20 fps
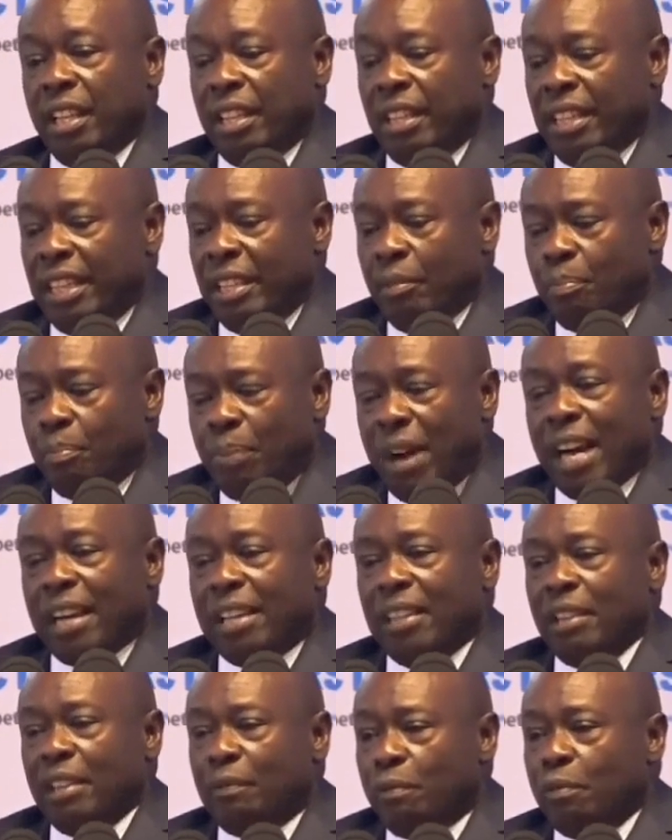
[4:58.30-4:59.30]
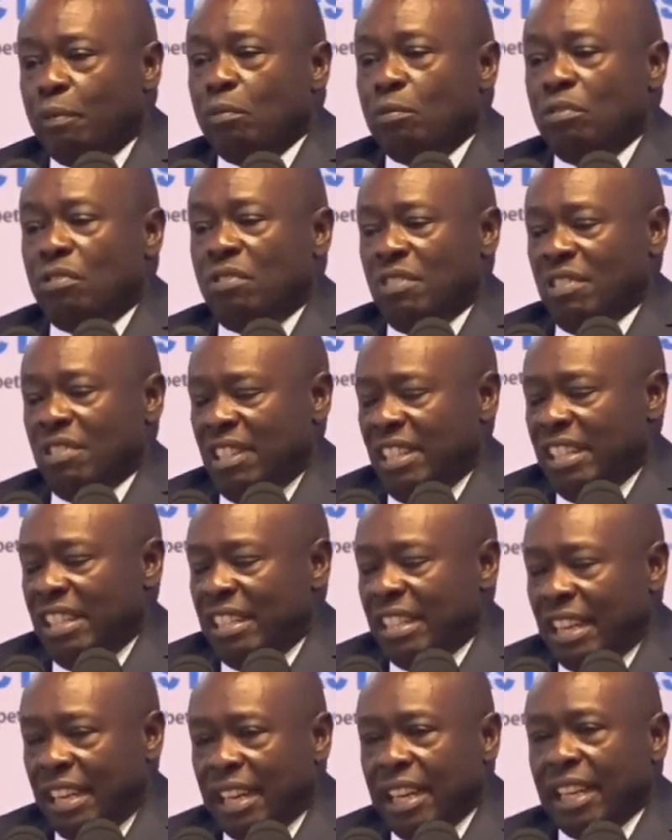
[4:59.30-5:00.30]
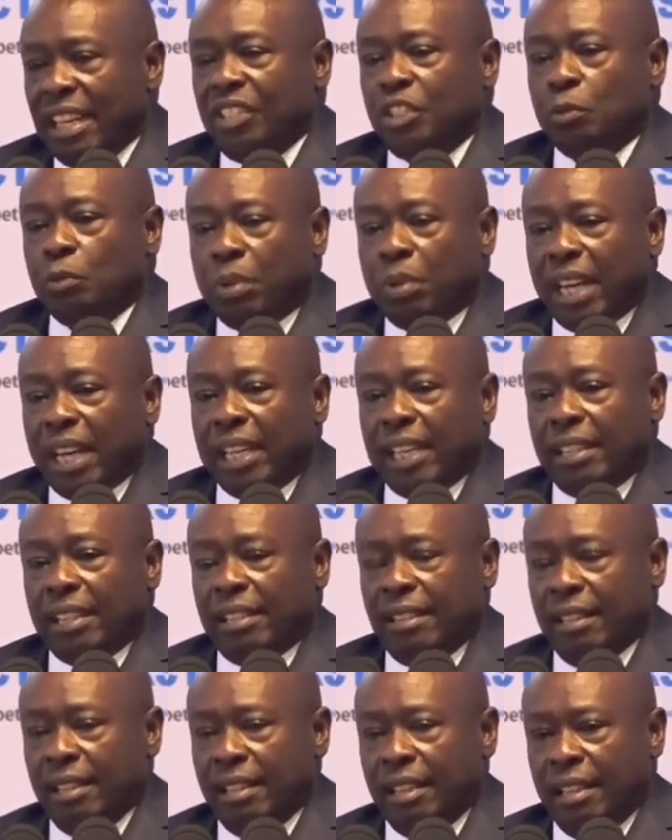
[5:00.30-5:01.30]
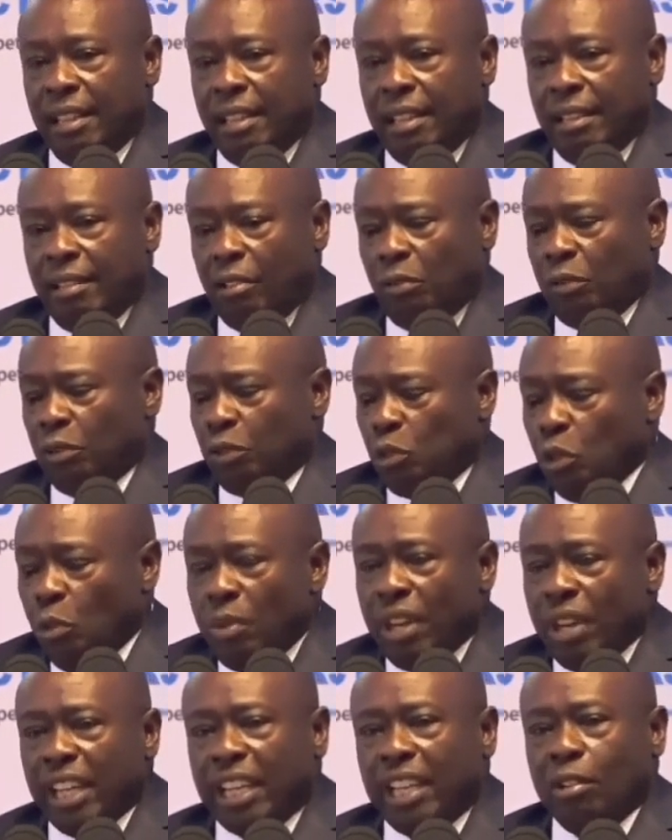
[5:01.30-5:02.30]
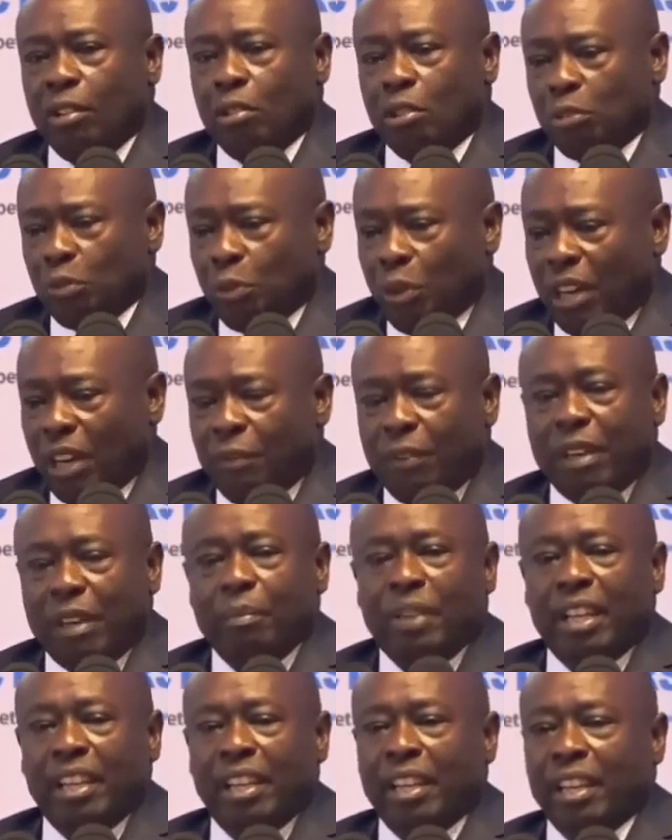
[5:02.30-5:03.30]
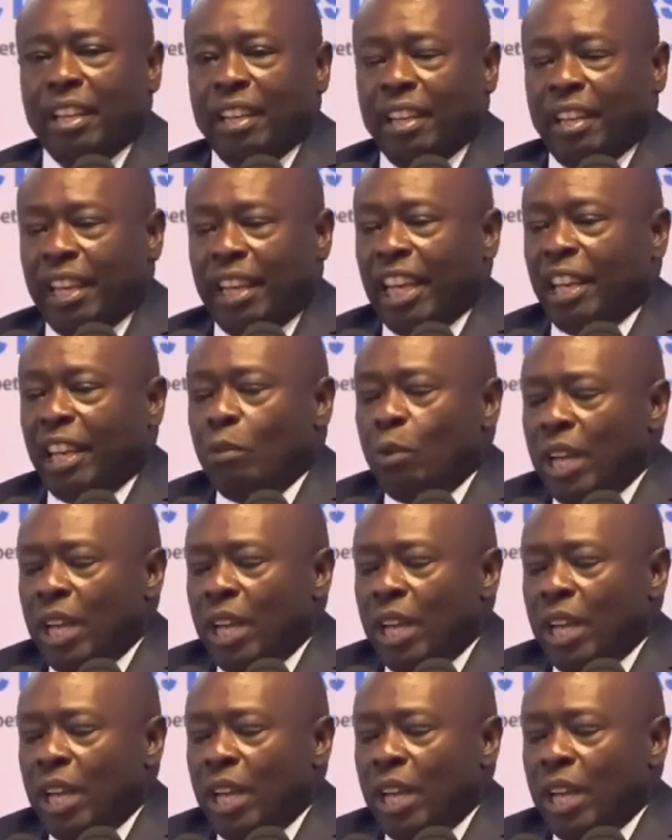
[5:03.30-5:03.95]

They pack the food in a nice packet of so many kilos for a family, and we